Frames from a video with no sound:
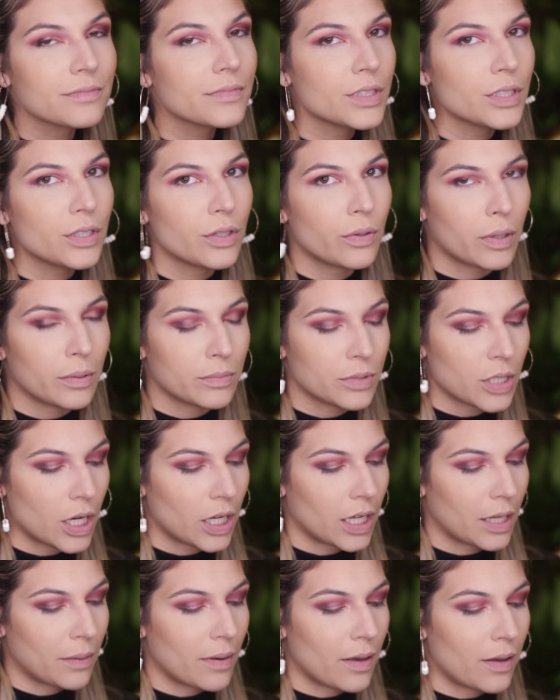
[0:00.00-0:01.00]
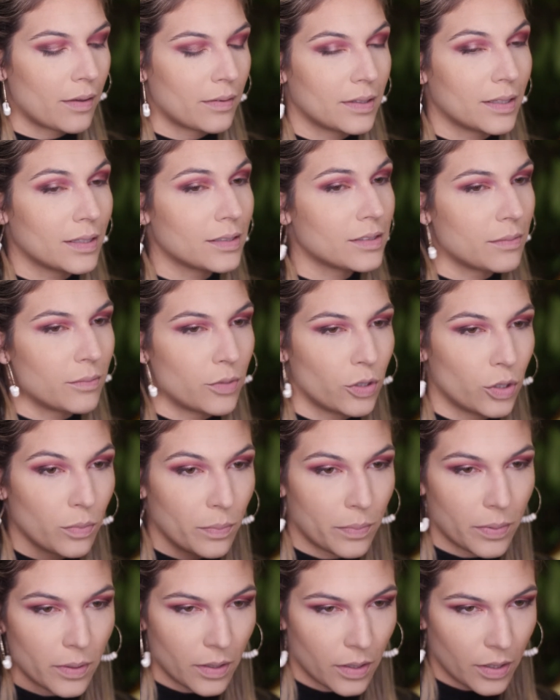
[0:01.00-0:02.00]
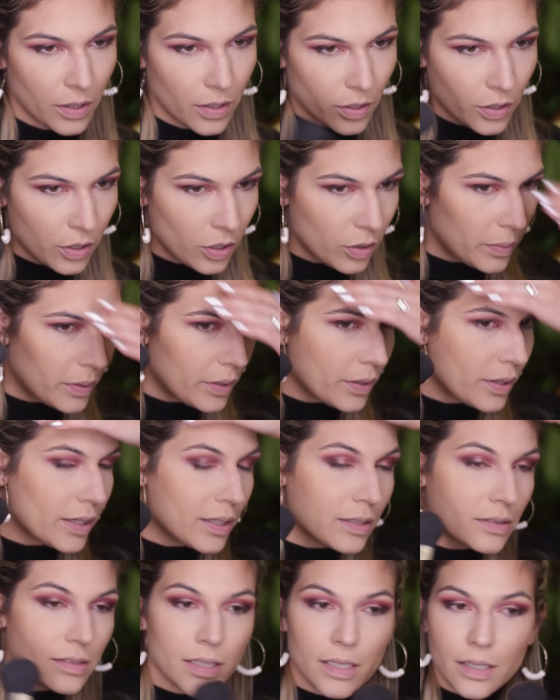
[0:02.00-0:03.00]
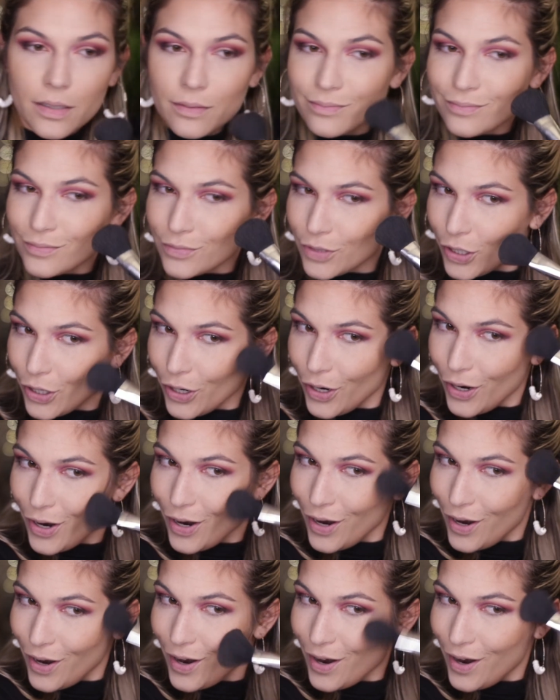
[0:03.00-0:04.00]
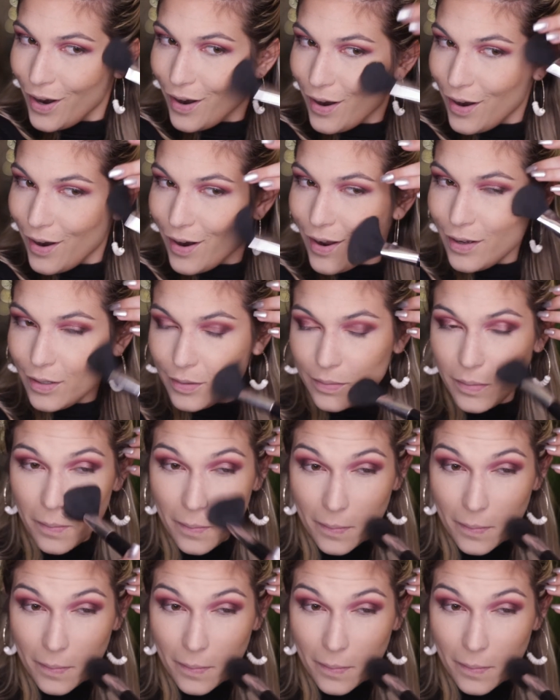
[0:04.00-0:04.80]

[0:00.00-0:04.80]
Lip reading: You know what I'm talking about. And then some hoop earrings in. Girl!